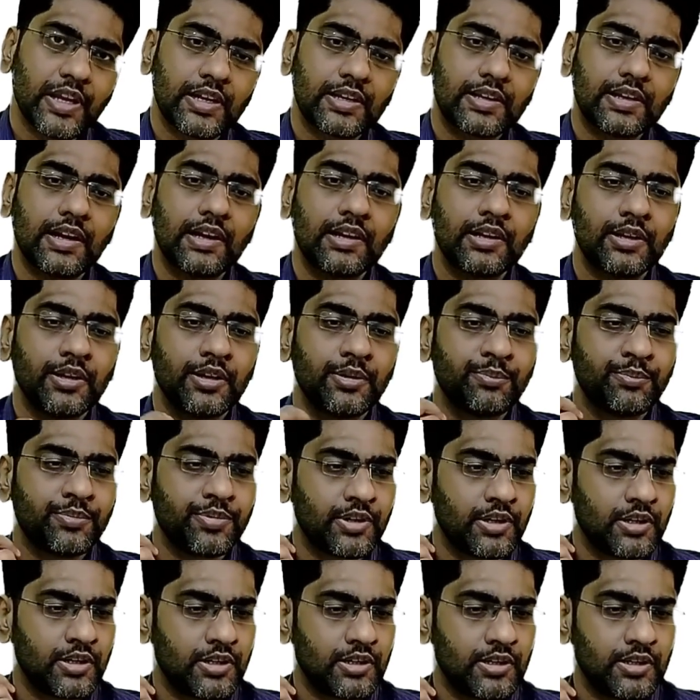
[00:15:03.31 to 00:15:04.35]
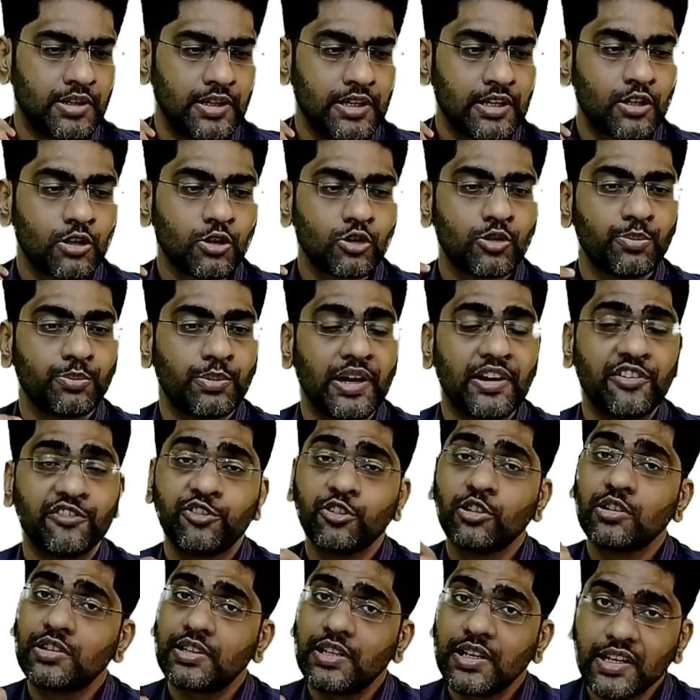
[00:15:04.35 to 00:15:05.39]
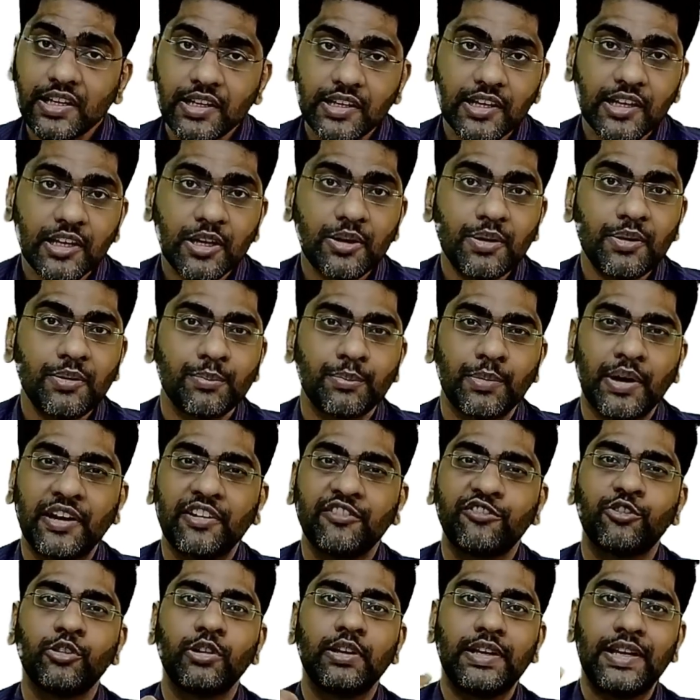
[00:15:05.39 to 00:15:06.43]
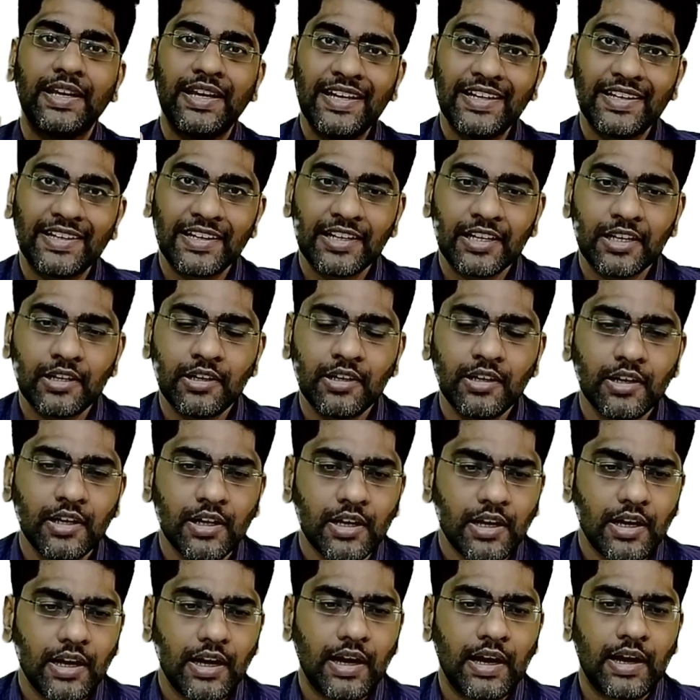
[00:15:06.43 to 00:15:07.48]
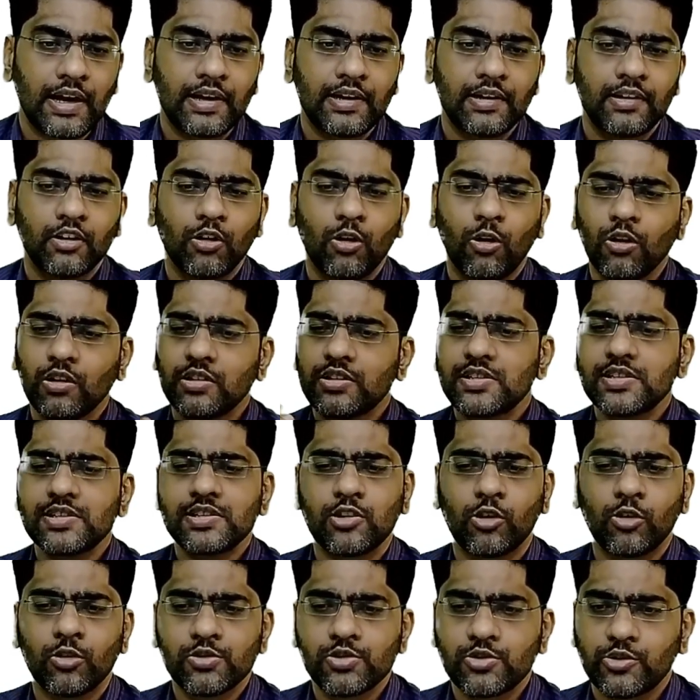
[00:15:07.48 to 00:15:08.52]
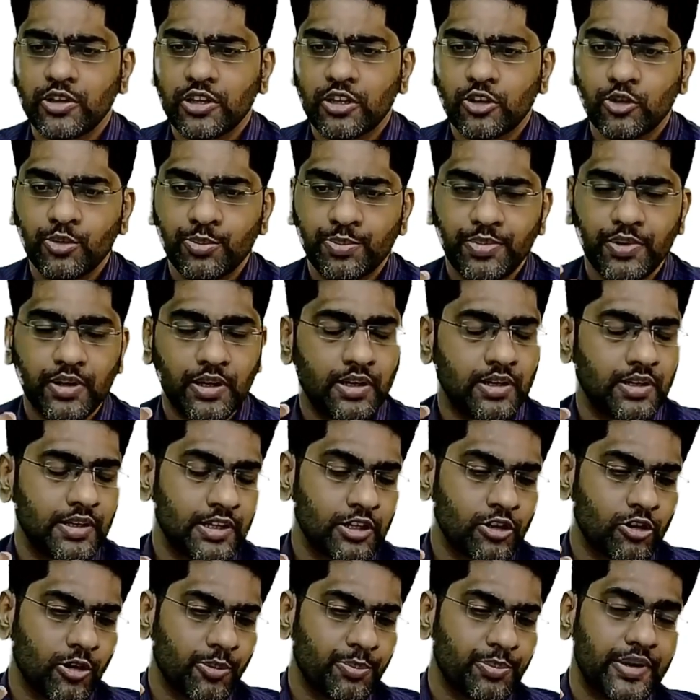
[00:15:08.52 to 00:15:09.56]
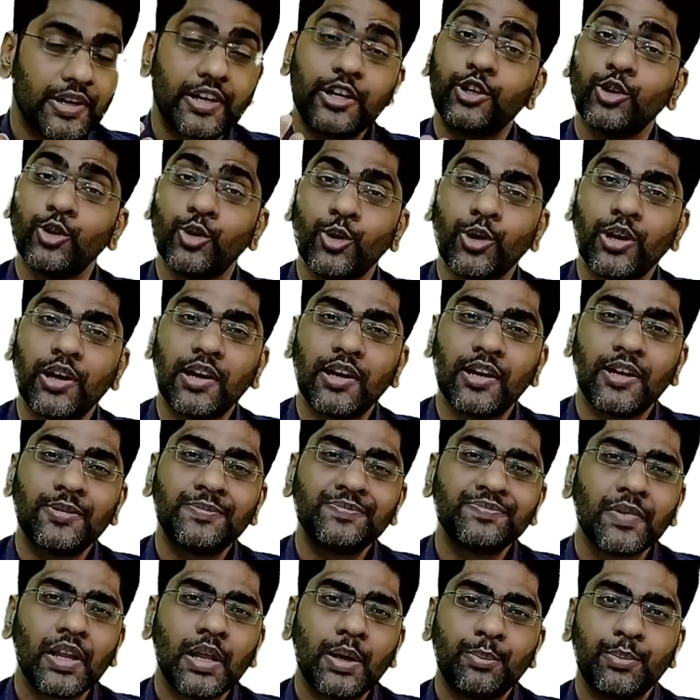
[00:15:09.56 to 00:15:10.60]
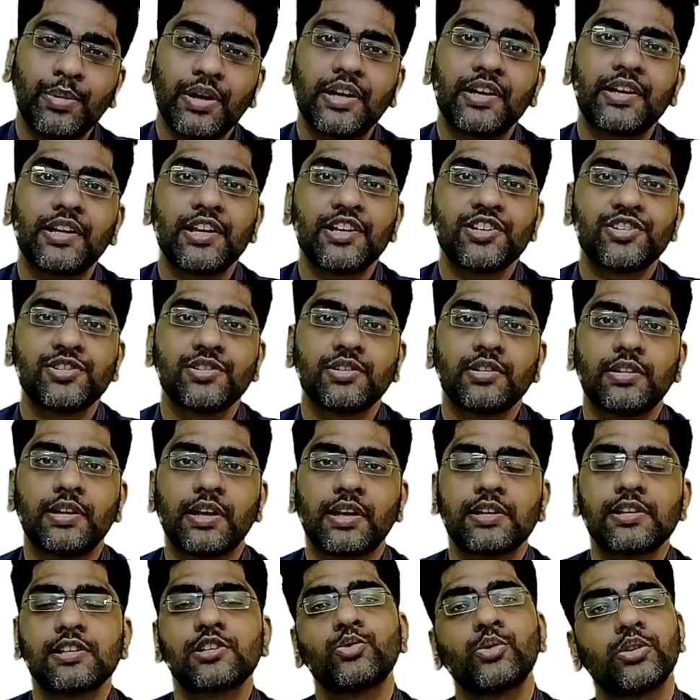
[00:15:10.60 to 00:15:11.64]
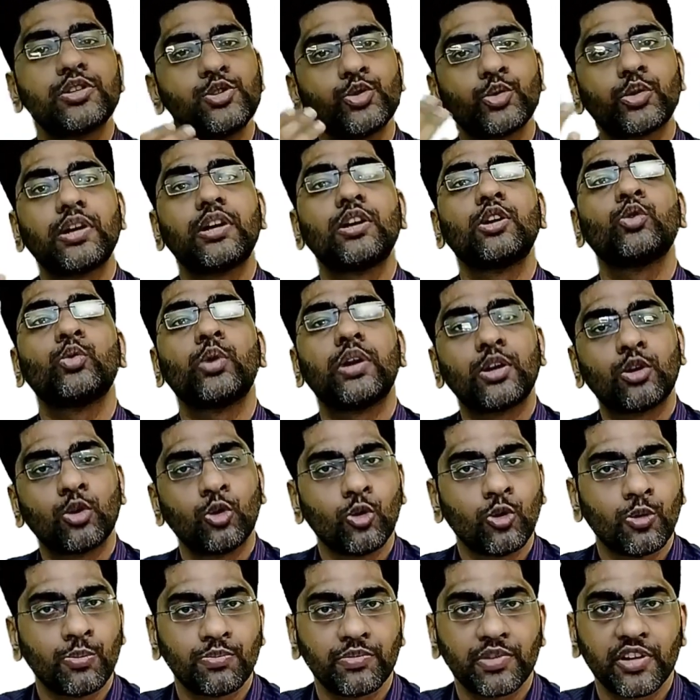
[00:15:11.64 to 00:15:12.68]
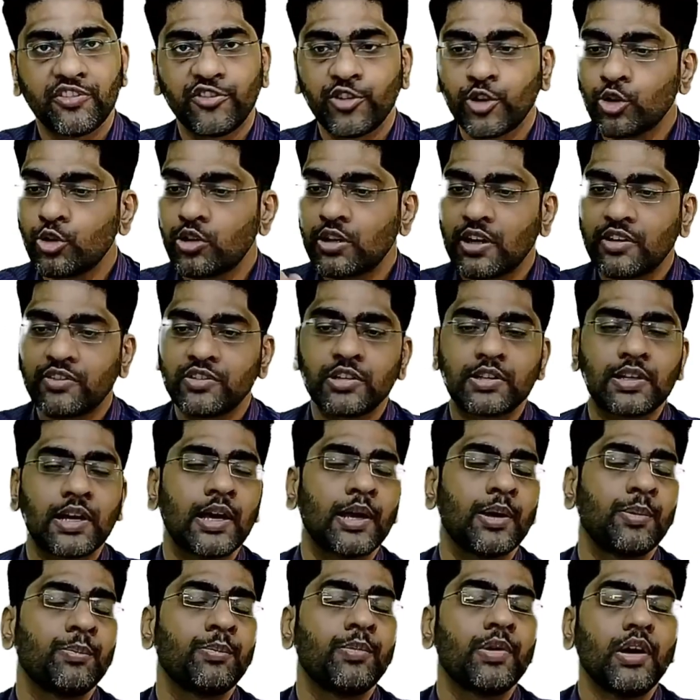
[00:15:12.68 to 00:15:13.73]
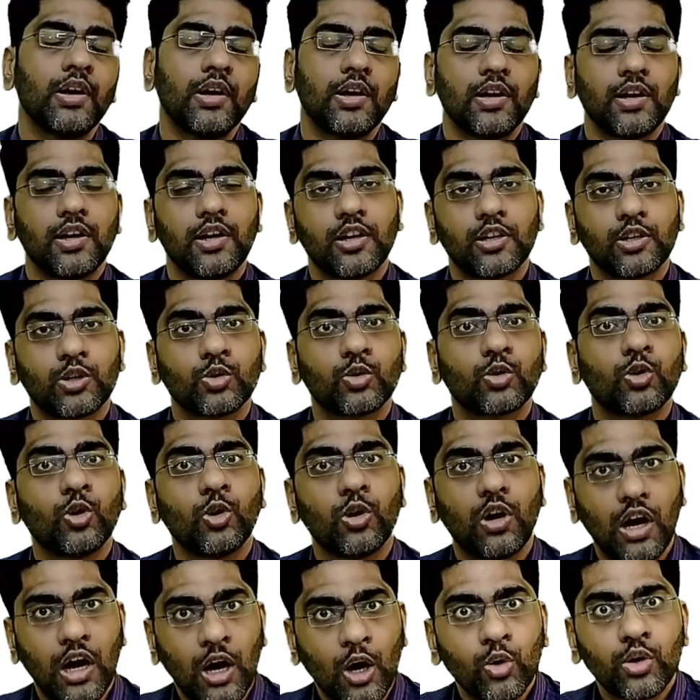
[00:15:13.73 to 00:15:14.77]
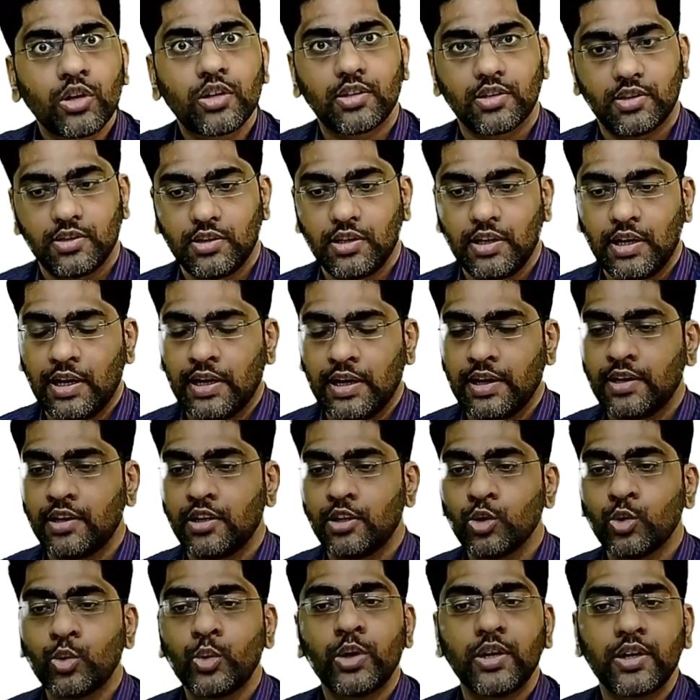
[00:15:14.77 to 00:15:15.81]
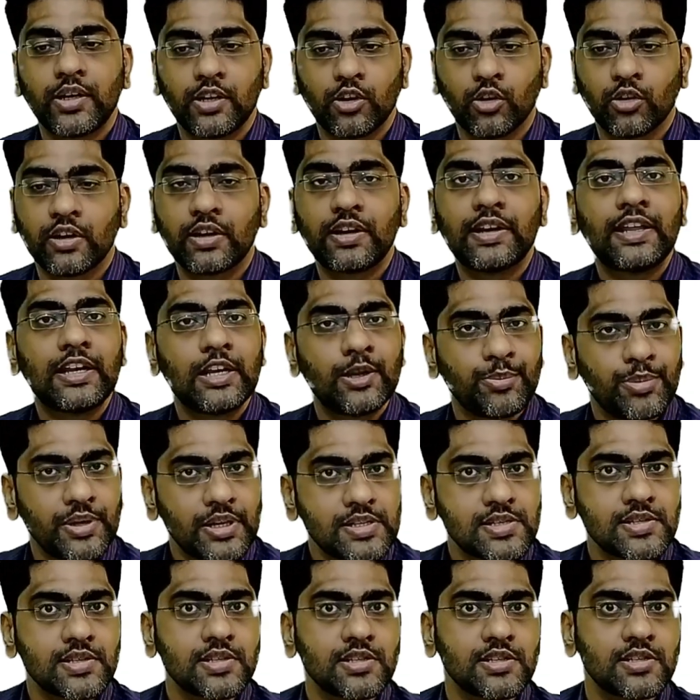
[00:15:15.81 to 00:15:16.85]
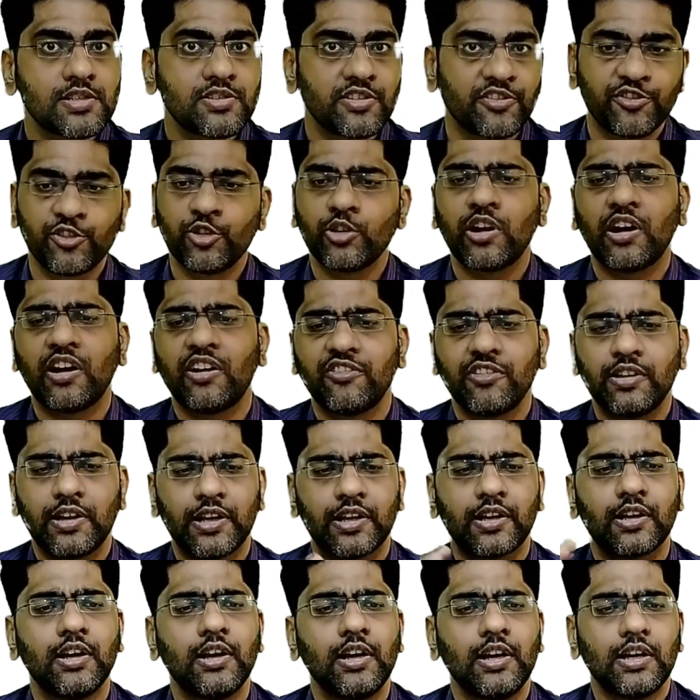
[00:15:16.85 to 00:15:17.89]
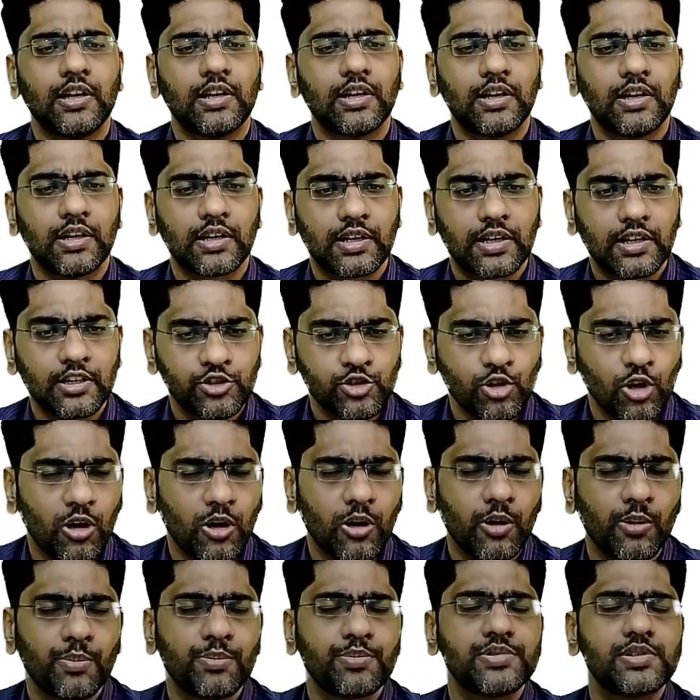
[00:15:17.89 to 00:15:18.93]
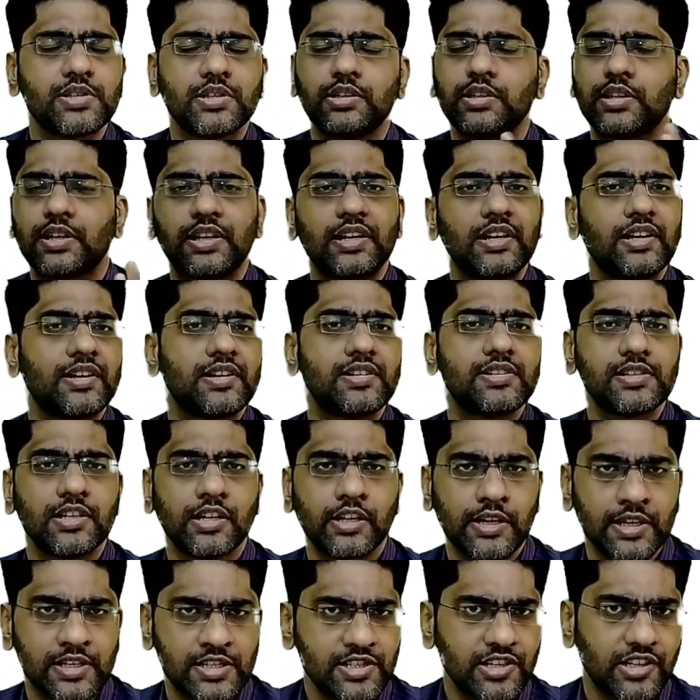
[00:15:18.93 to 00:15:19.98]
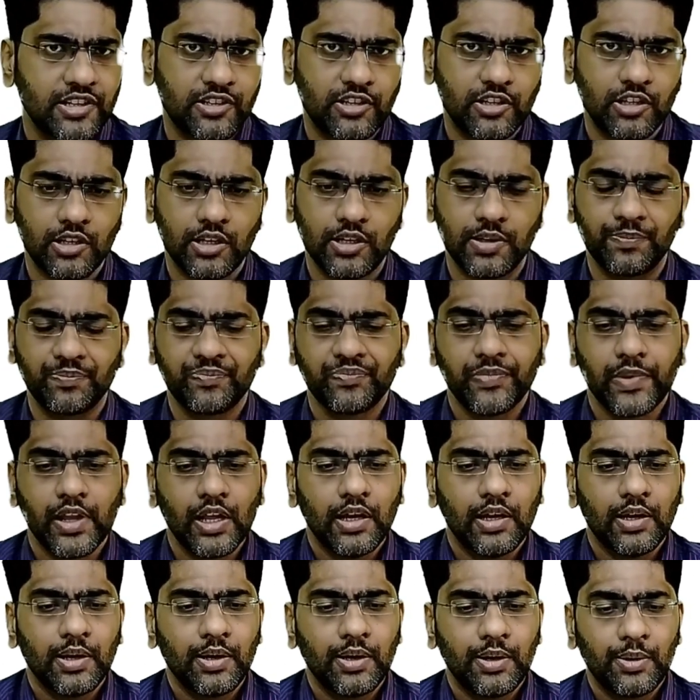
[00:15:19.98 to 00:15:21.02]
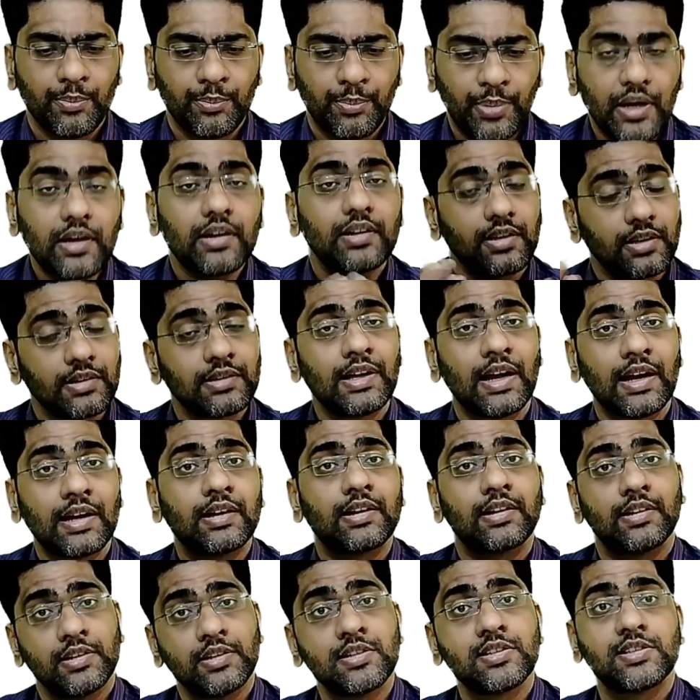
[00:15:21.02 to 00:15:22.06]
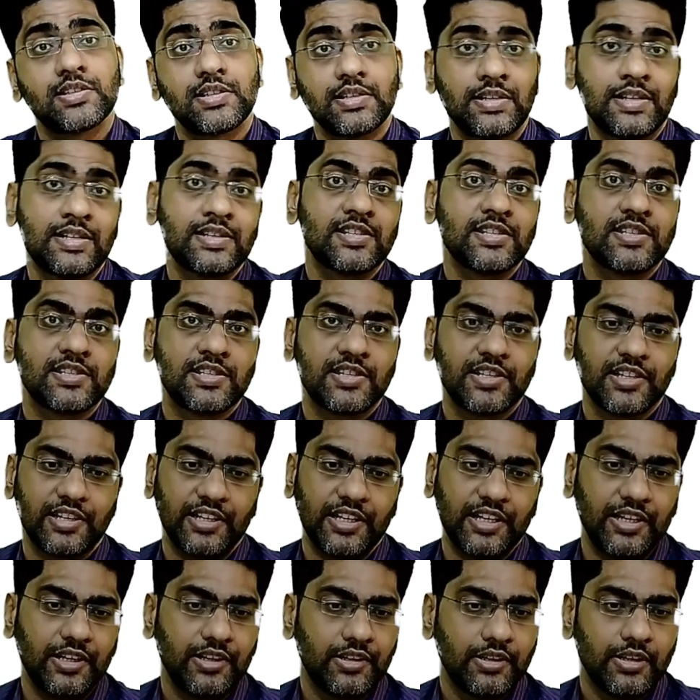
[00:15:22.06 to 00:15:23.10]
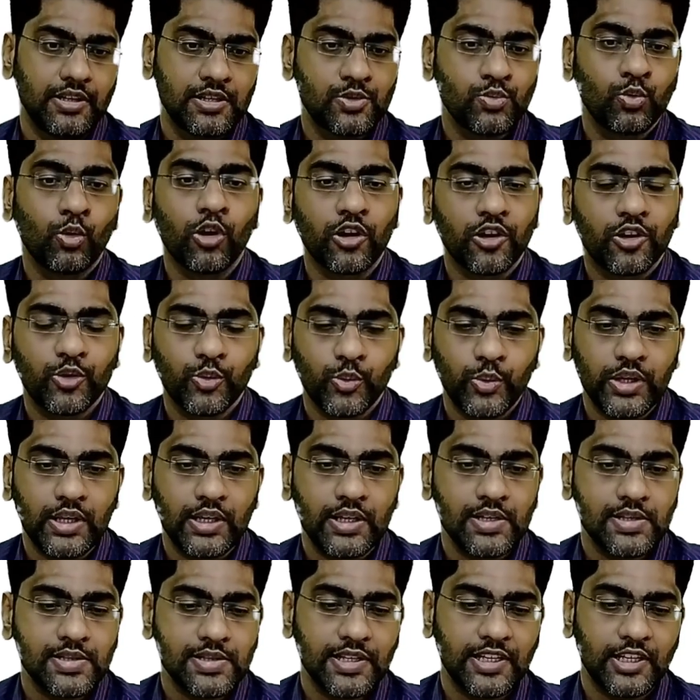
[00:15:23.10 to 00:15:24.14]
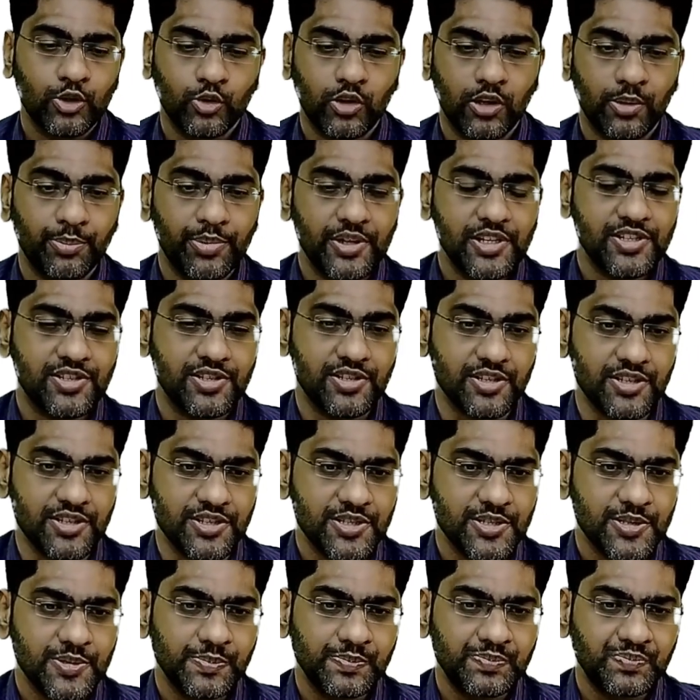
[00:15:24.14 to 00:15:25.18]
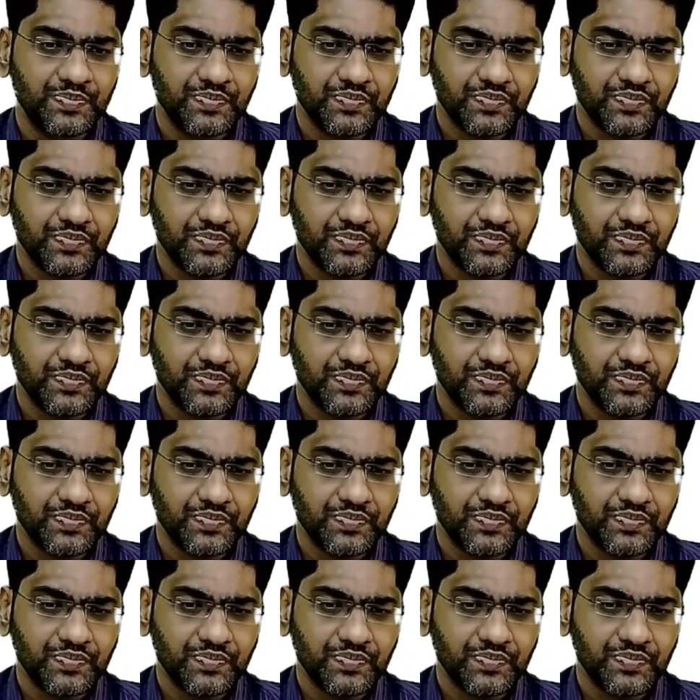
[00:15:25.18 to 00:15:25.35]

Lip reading: It can include mindful thinking, mindful eating, and all these also incorporate yoga, meditation techniques which you can do at home if you don't have the time to go out and do it on a daily basis, if you have like jobs, kids and etc. But that is necessary, is what we say to our patients.